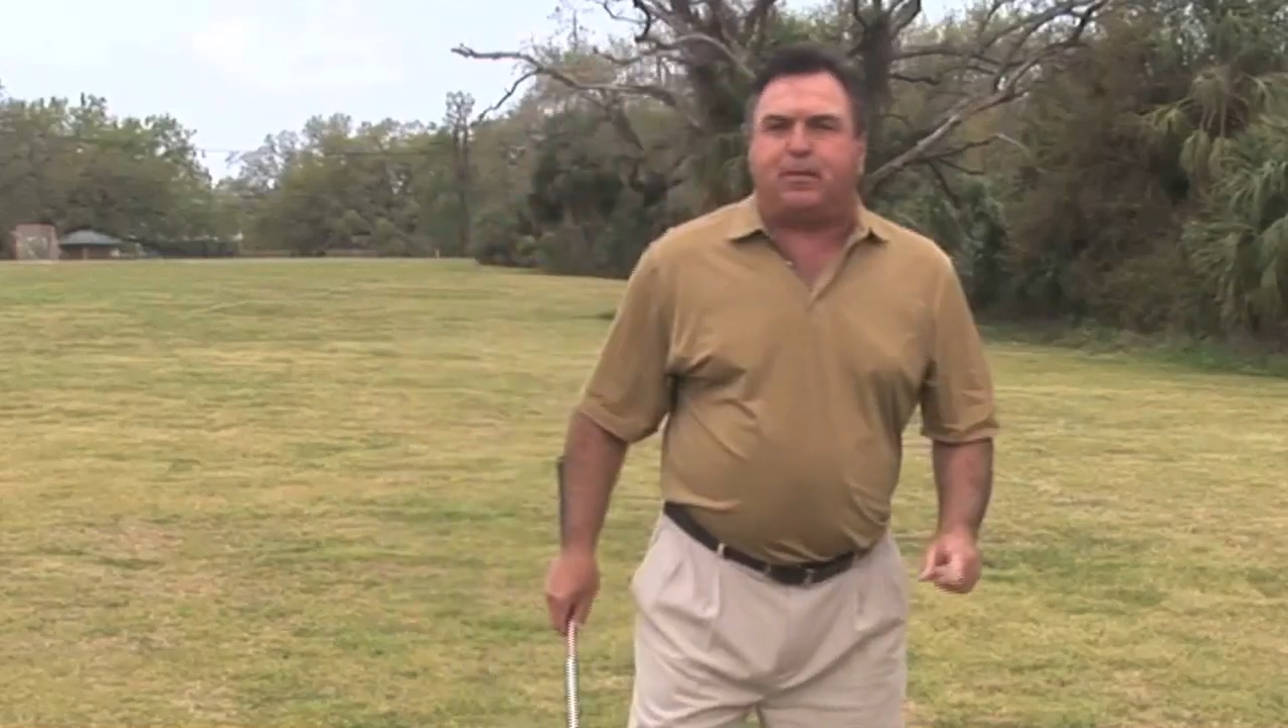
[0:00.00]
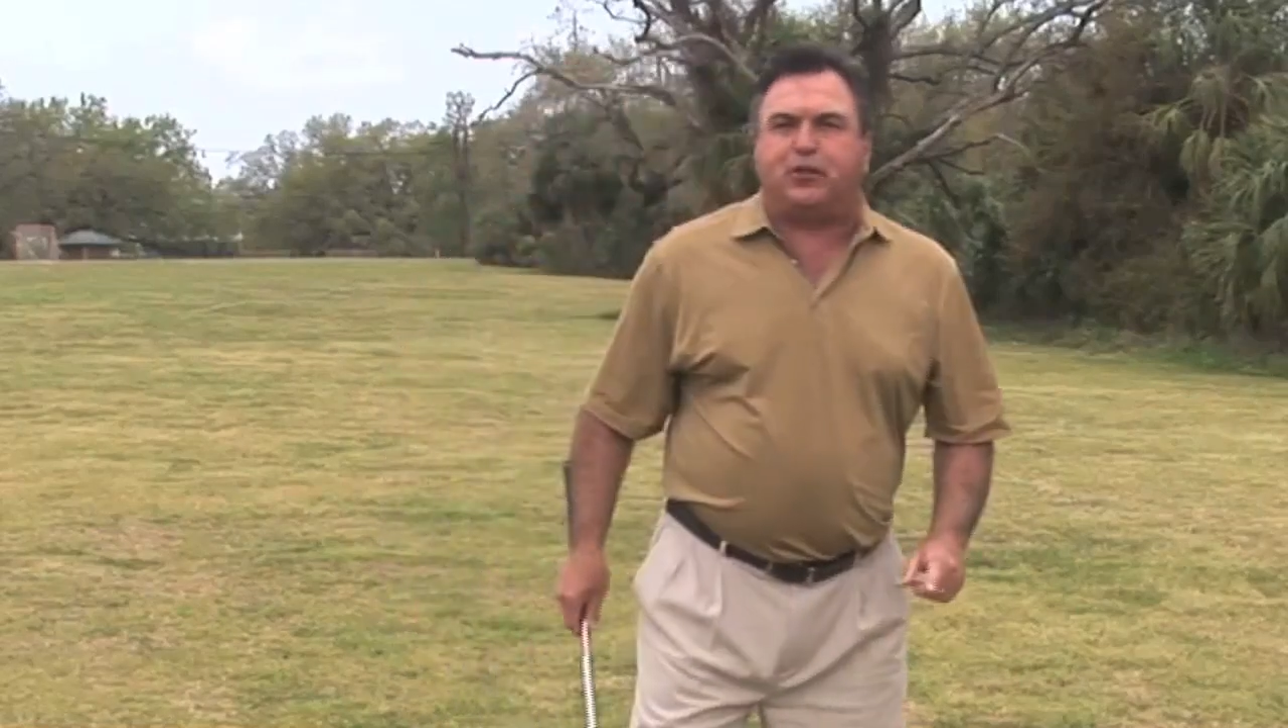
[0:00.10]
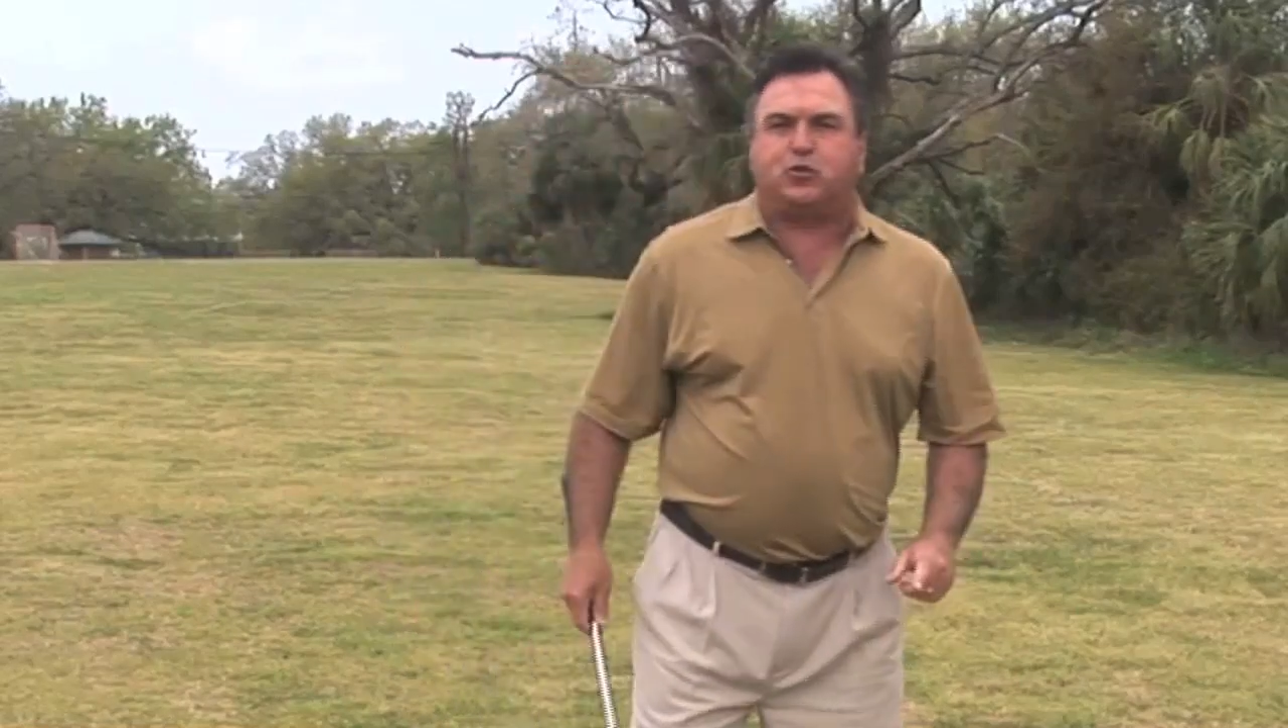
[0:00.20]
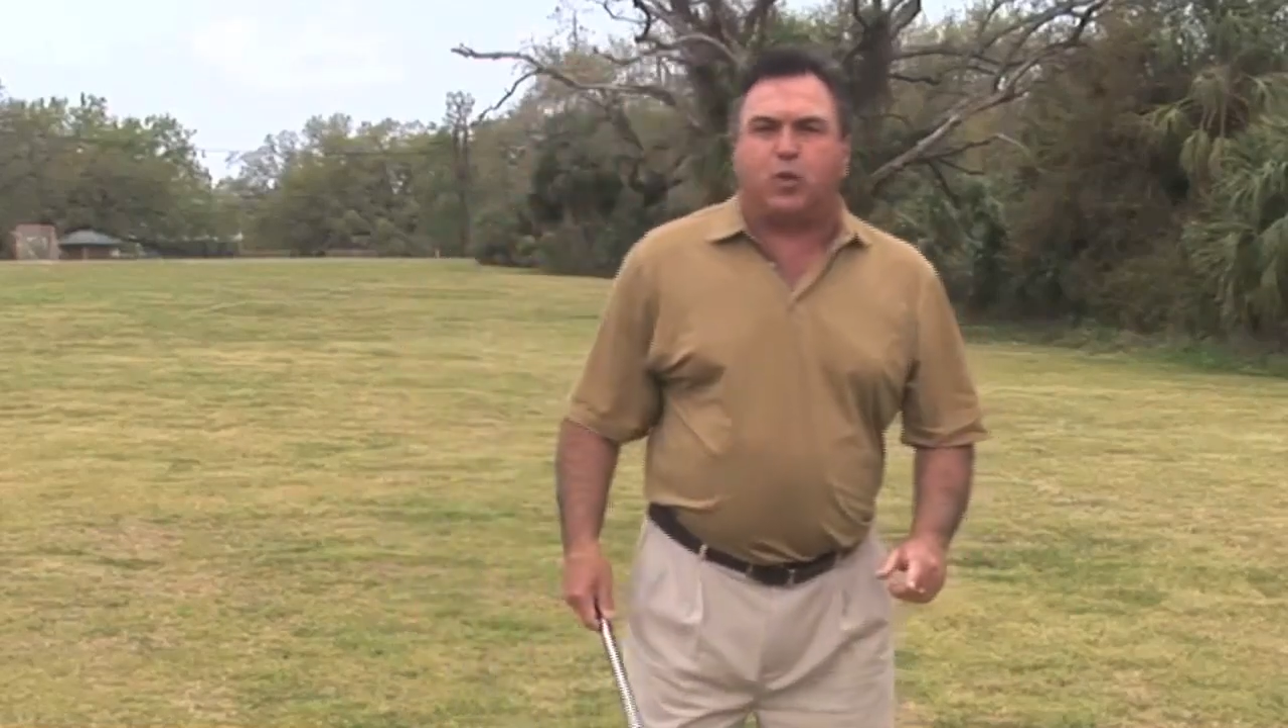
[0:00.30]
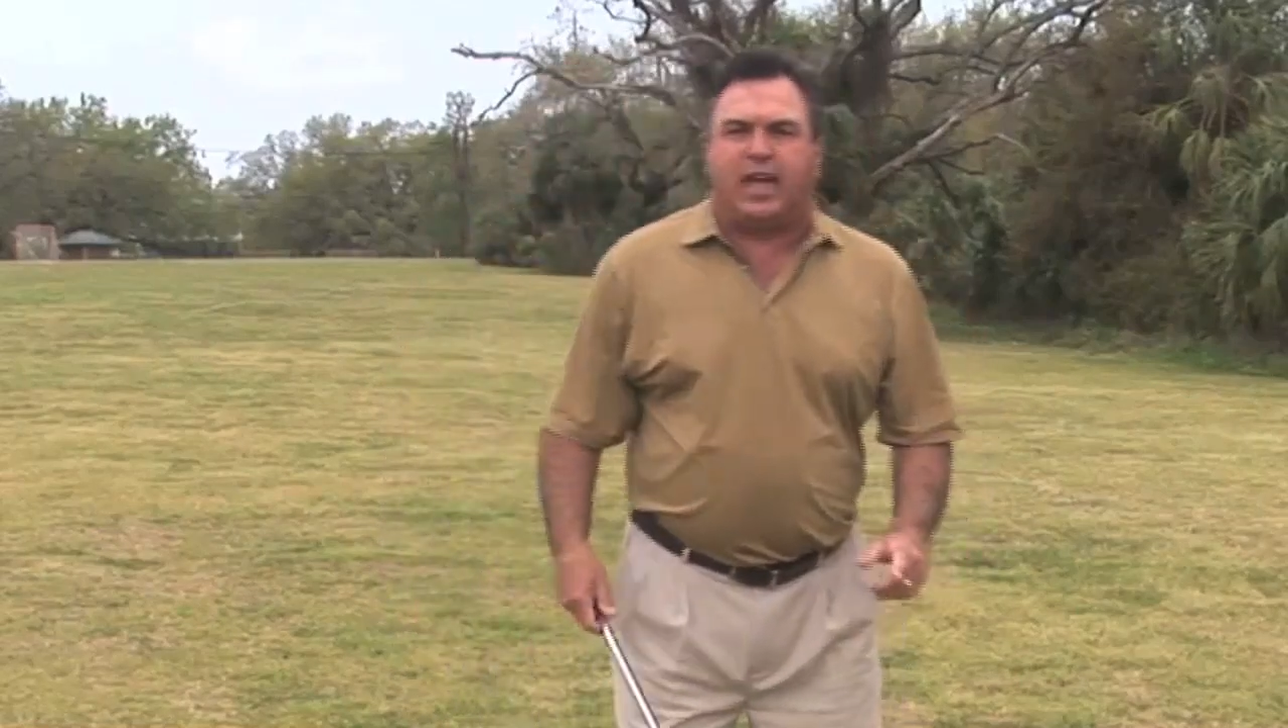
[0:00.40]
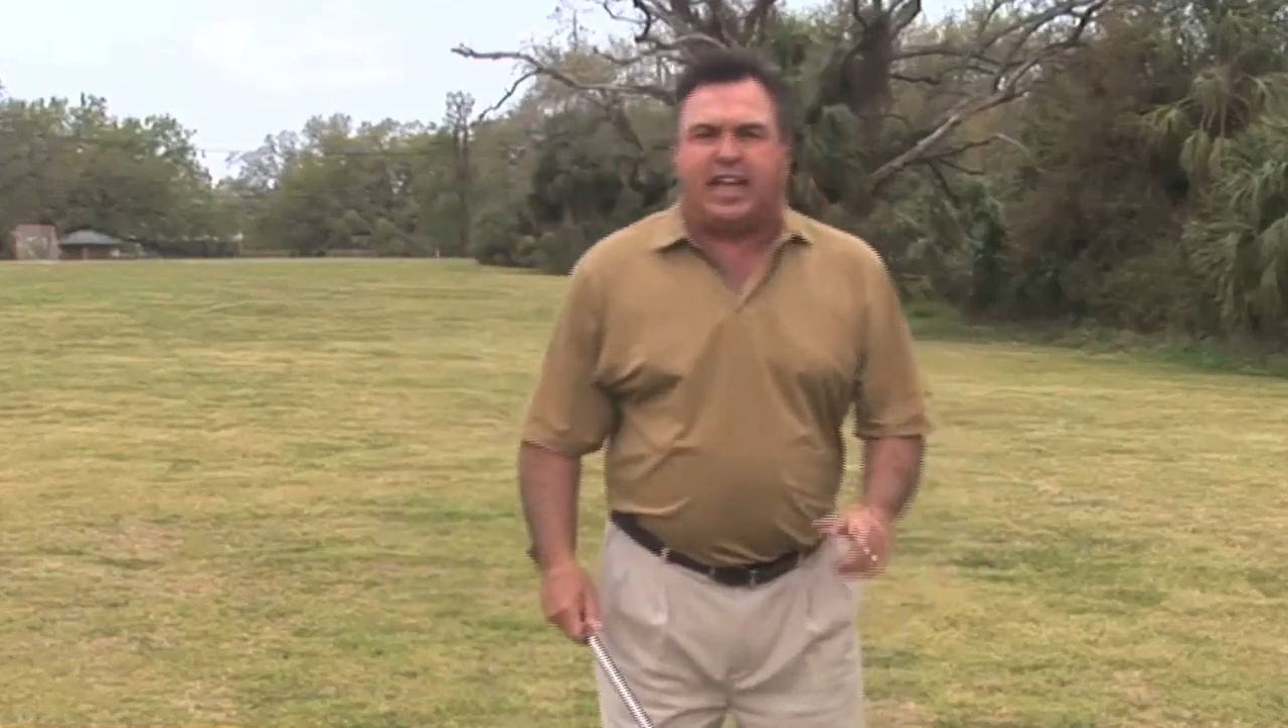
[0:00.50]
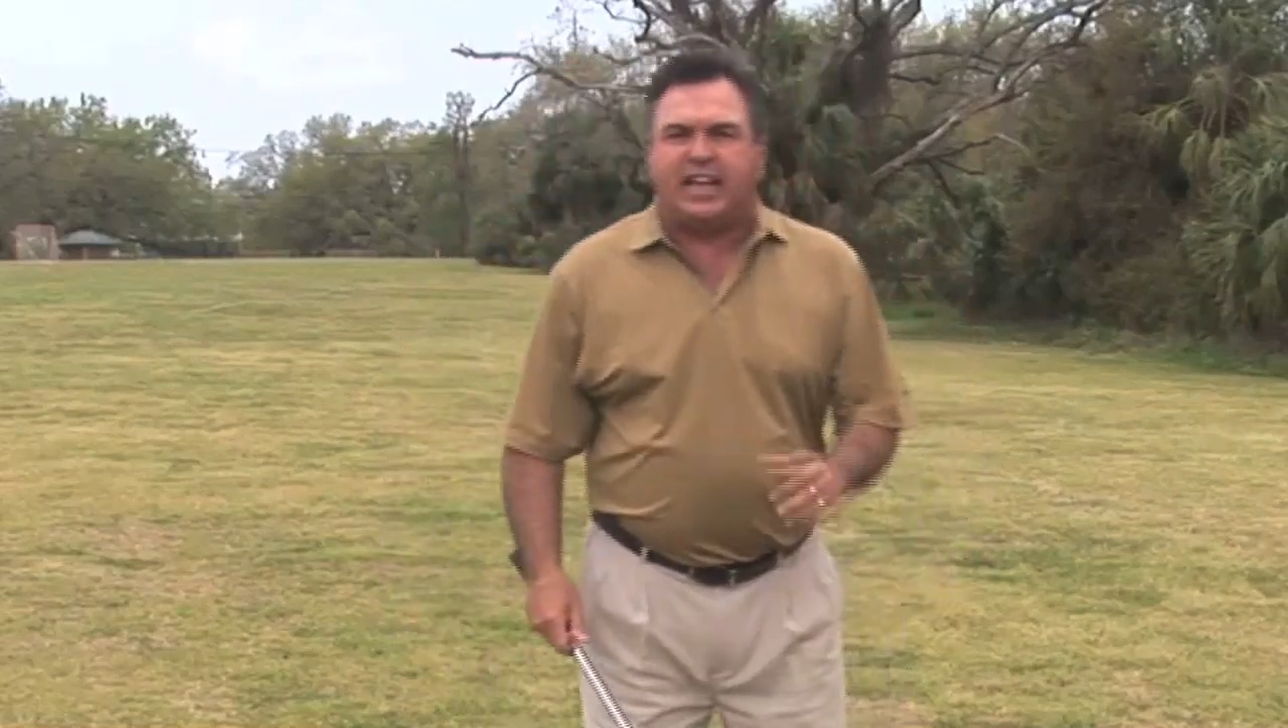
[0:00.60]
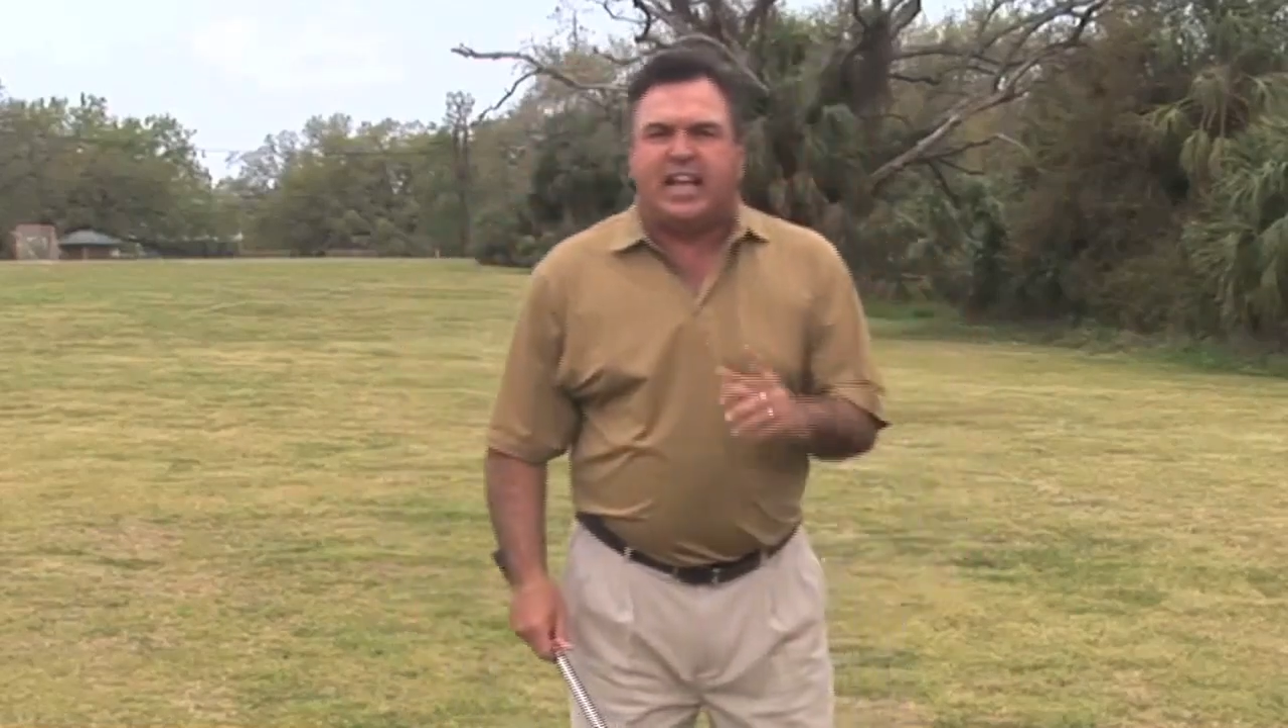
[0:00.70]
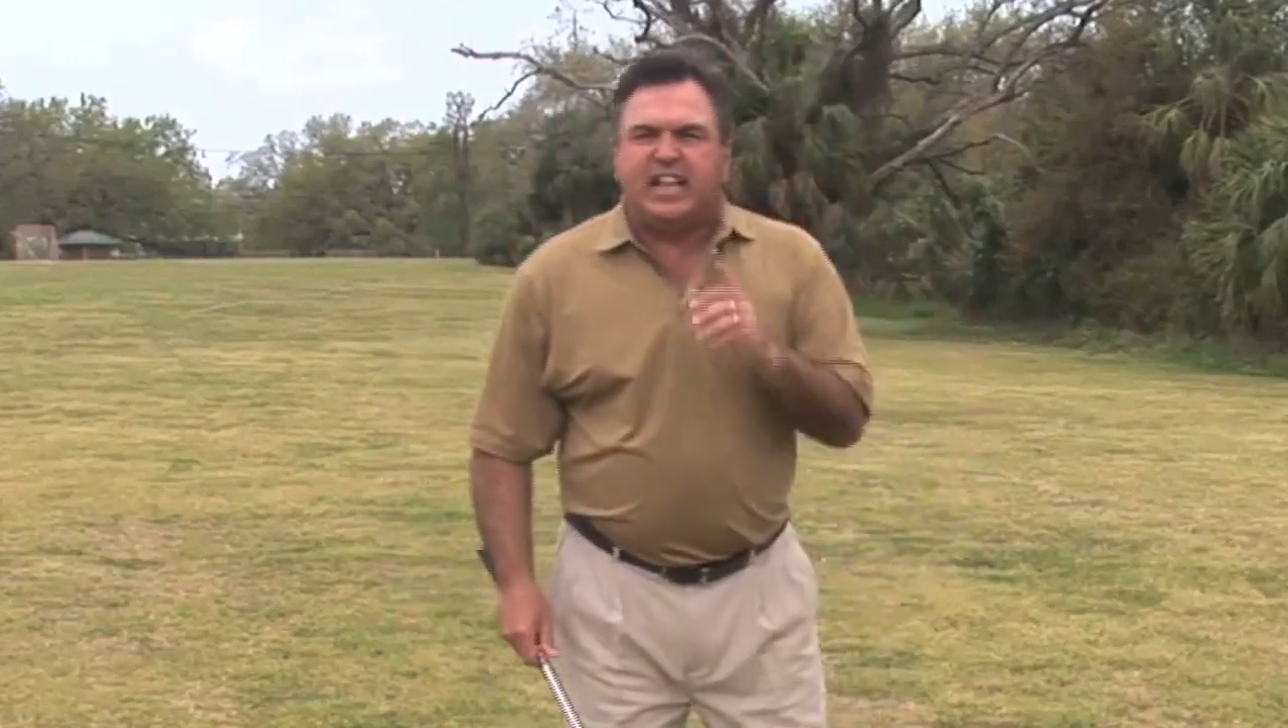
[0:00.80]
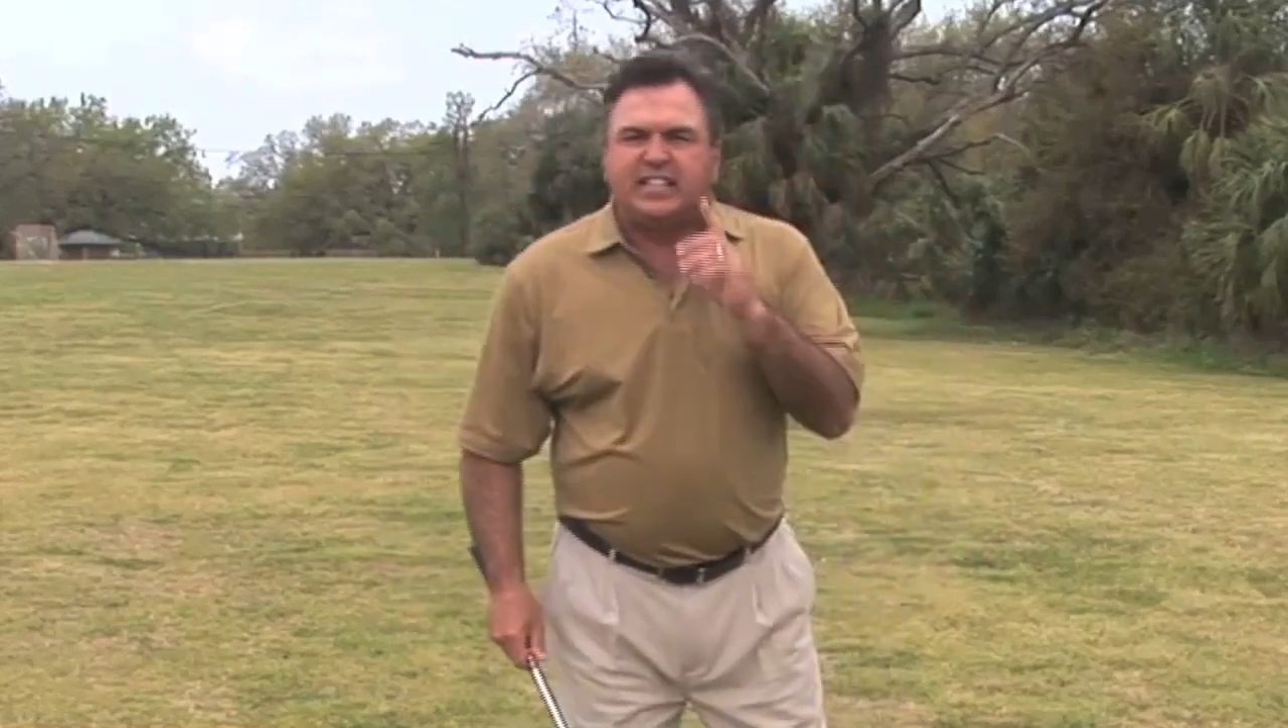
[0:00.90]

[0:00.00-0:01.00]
of the swing